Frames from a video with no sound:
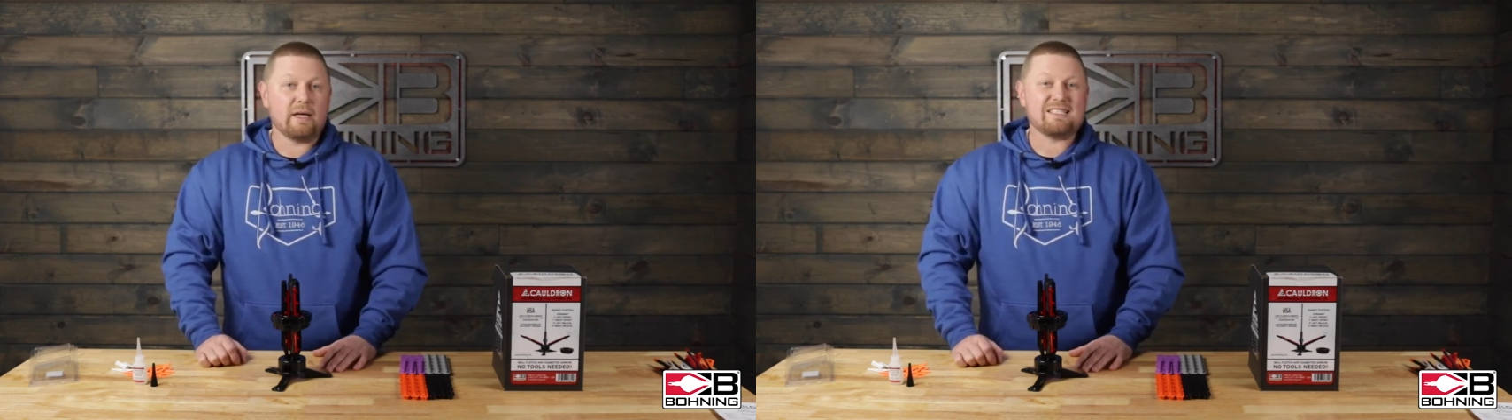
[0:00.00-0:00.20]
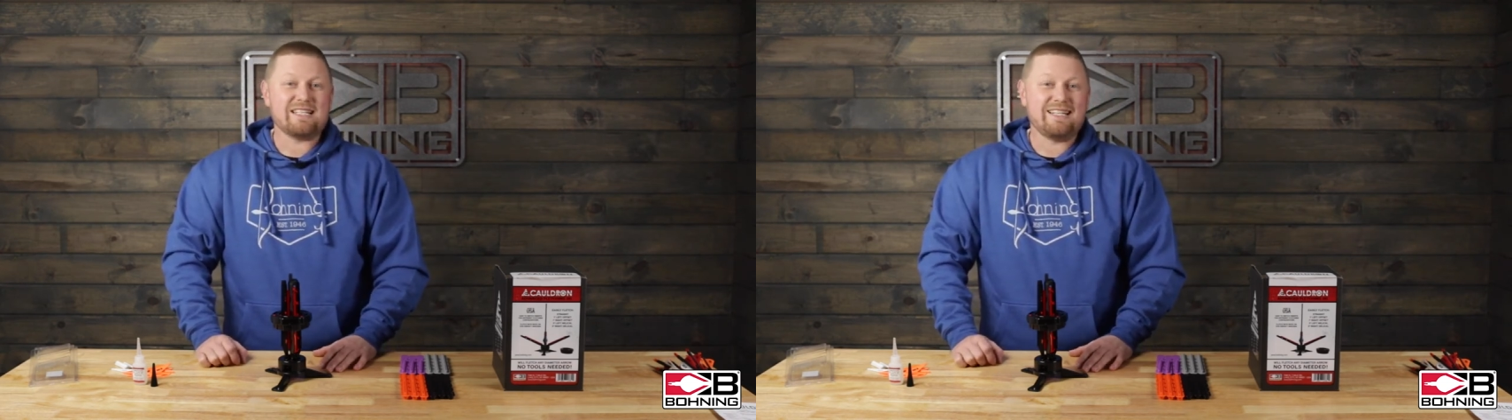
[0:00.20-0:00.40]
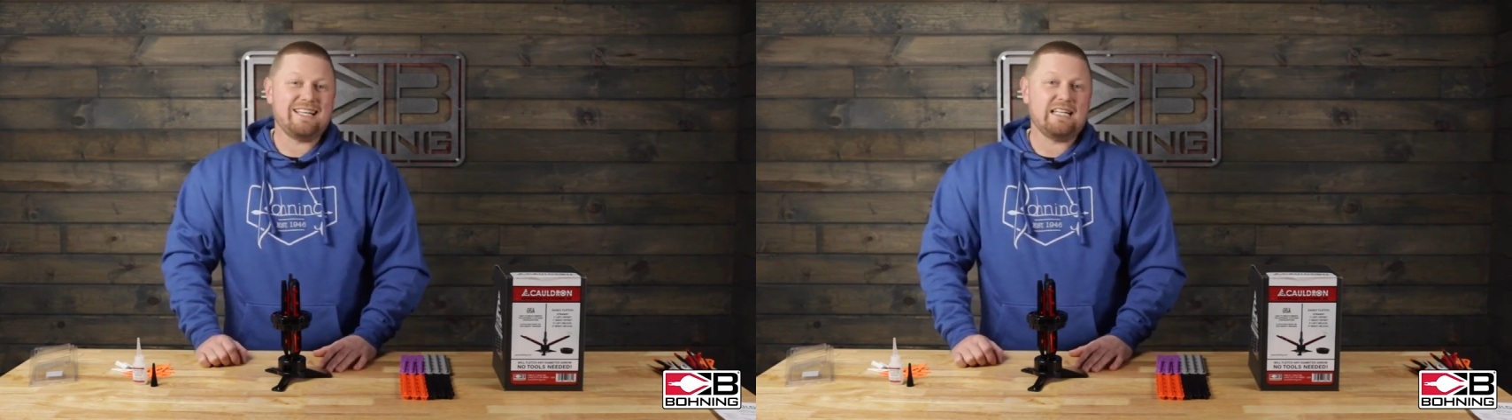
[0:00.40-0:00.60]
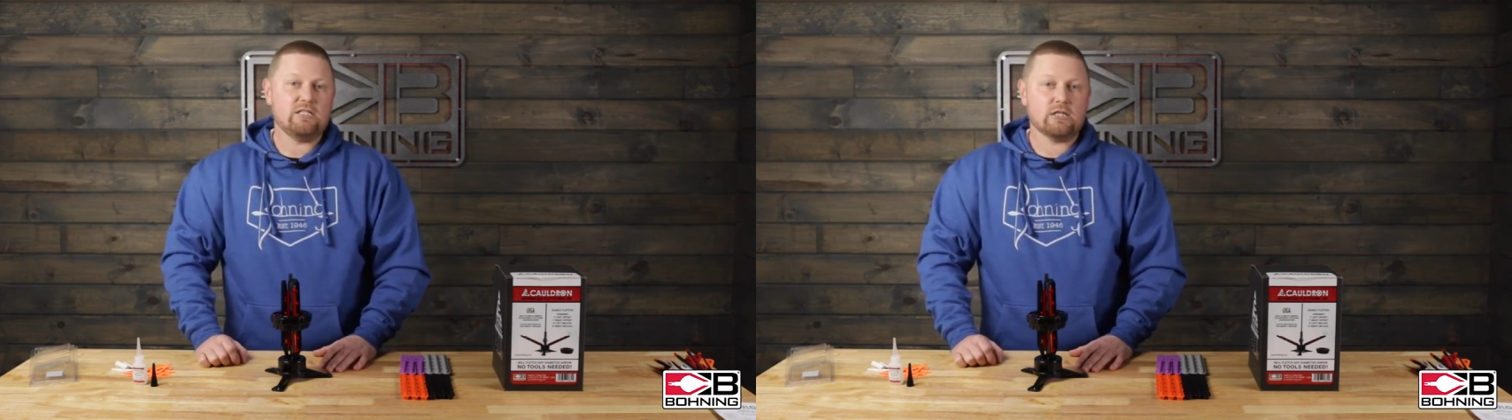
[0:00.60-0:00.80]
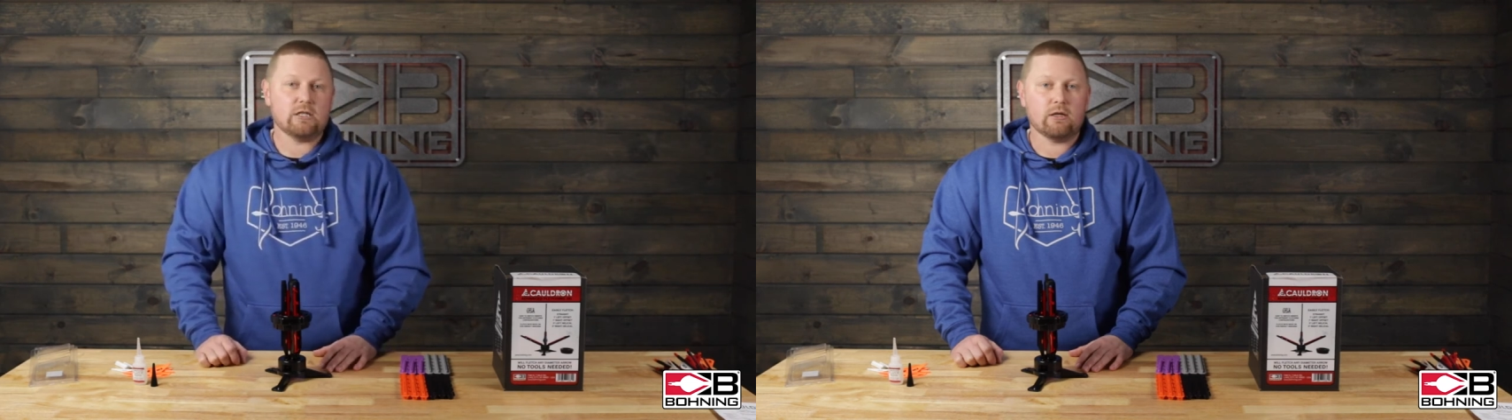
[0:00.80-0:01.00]
best
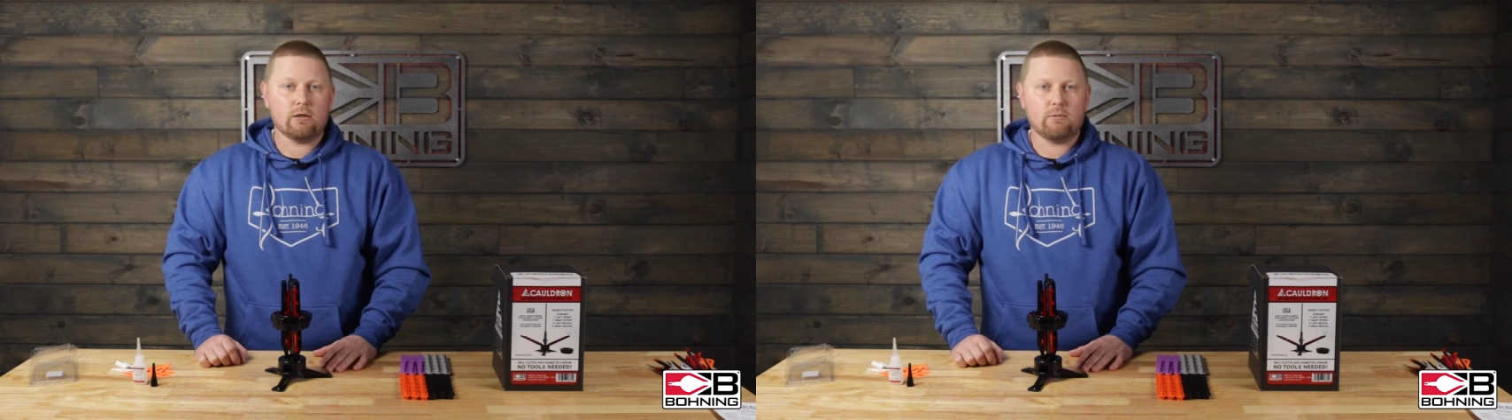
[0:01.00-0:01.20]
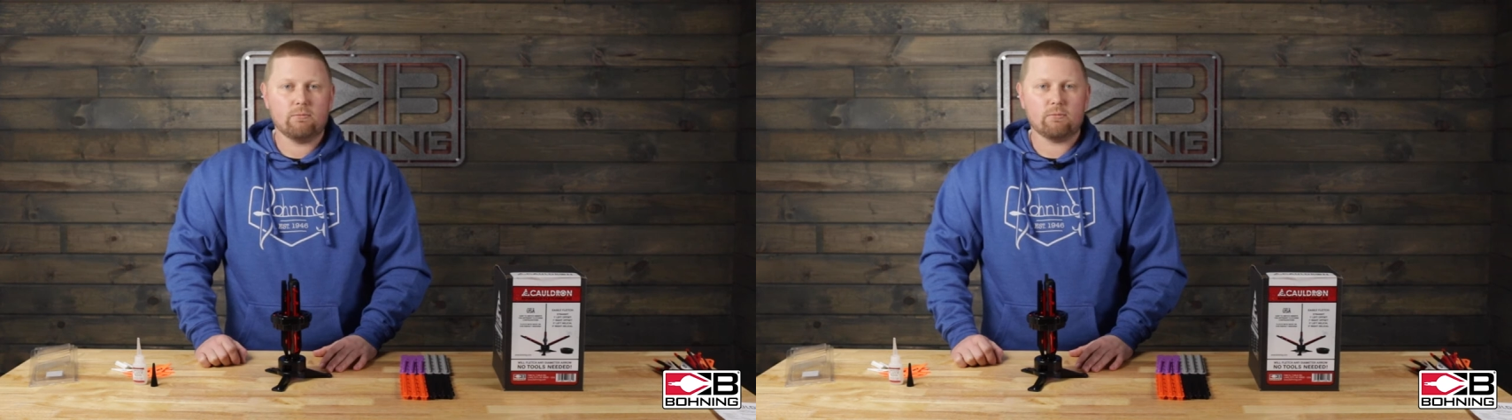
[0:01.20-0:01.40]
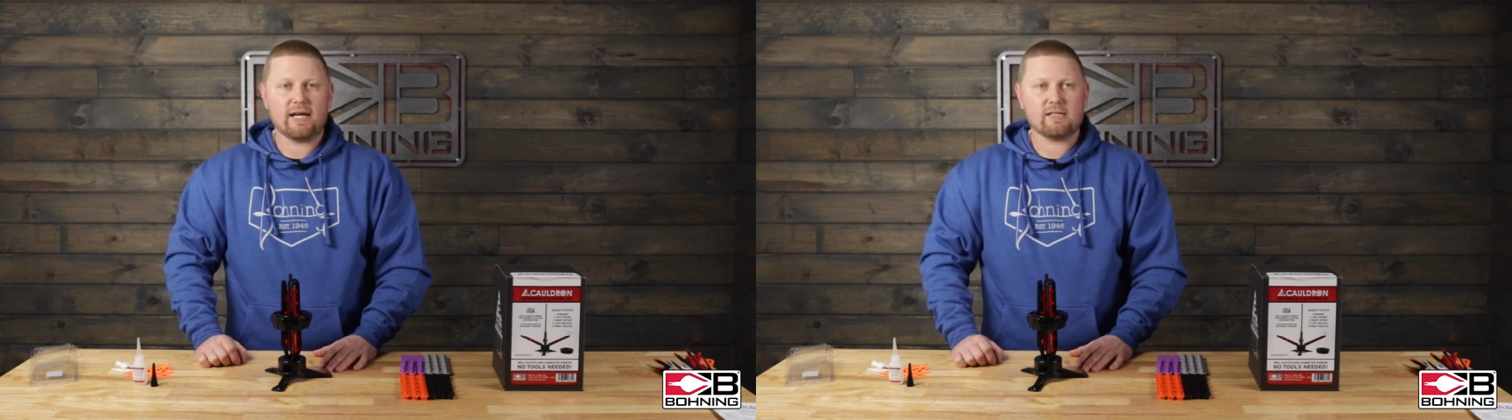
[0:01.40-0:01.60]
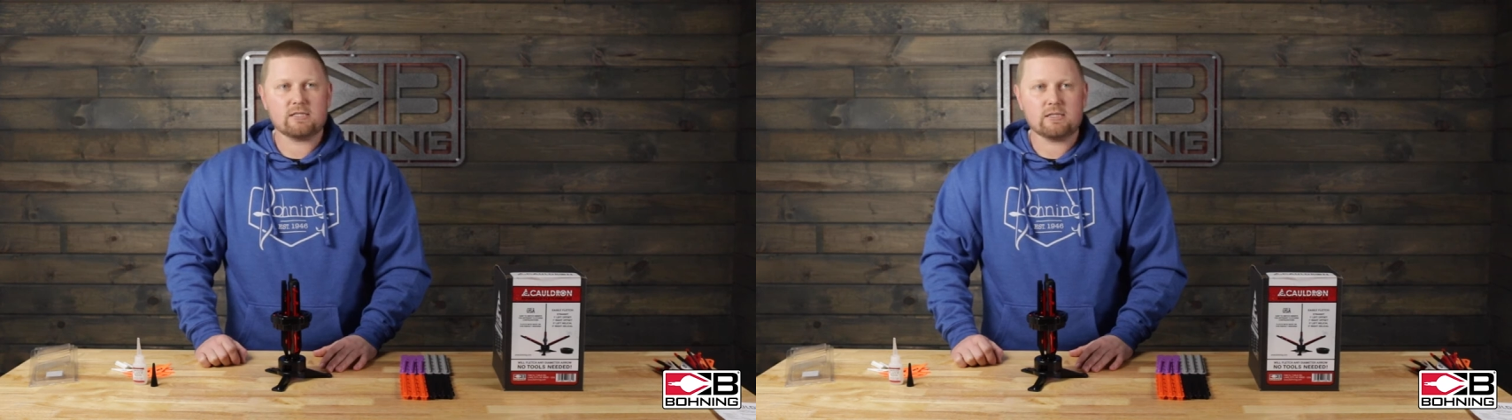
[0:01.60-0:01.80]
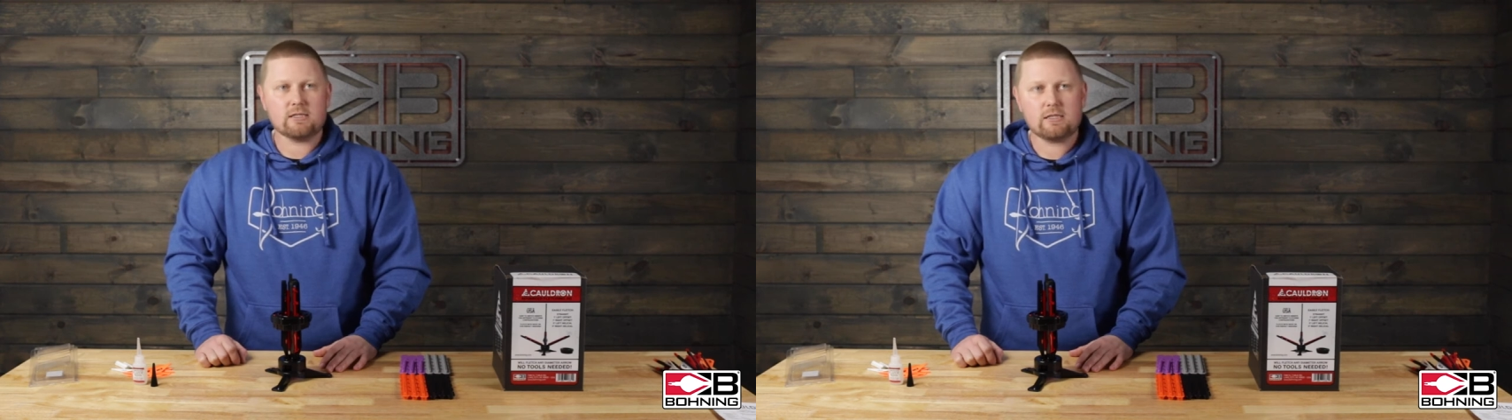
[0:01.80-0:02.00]
adhesion
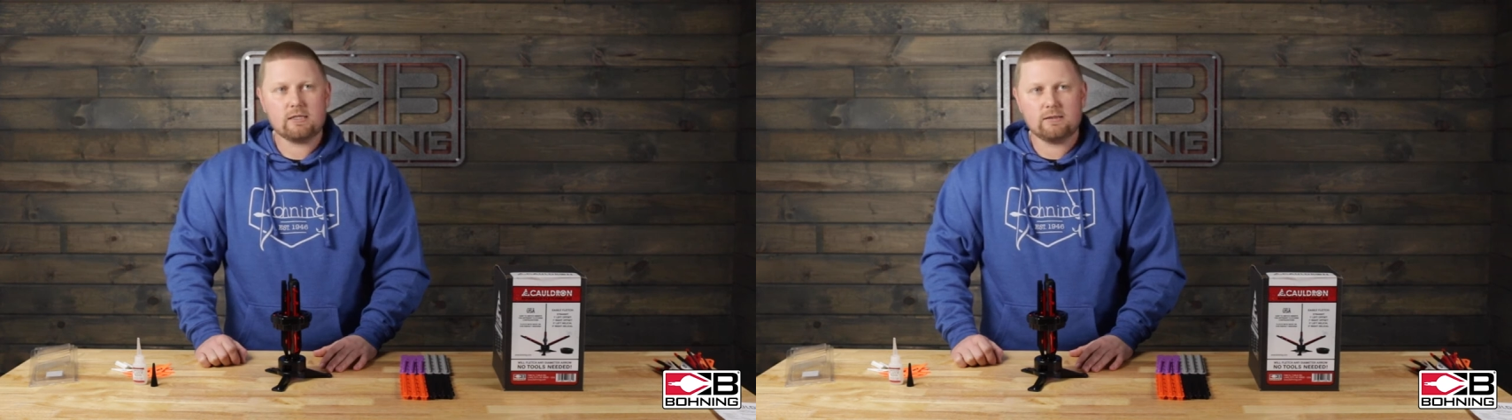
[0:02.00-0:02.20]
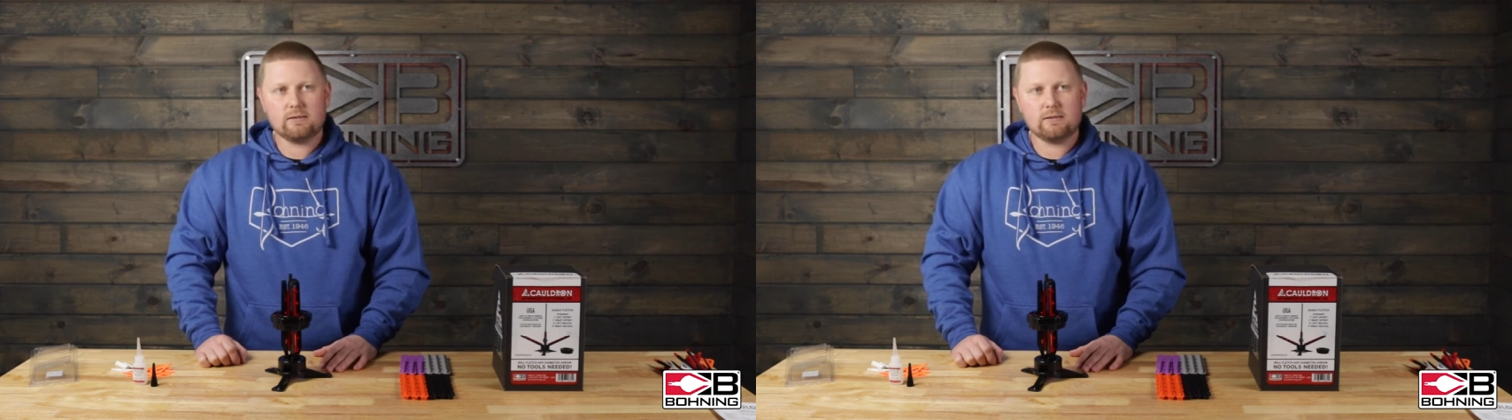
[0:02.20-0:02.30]
practices.